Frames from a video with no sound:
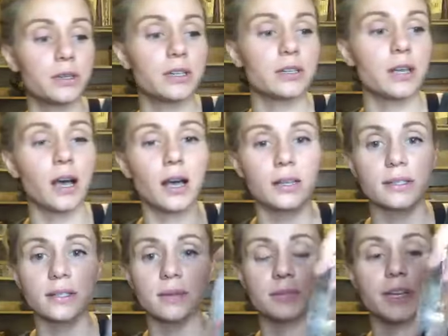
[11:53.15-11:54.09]
which is
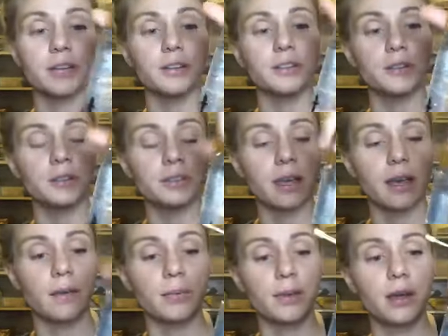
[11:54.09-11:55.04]
awesome. Take your
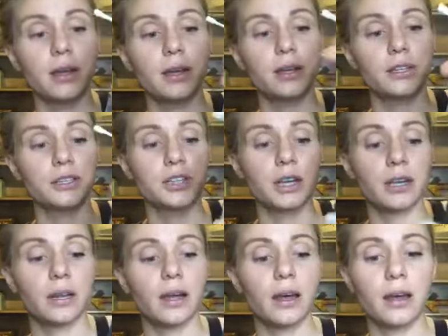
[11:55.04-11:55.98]
2-step, shake
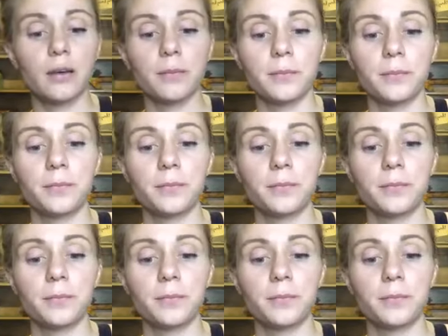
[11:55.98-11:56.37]
it up,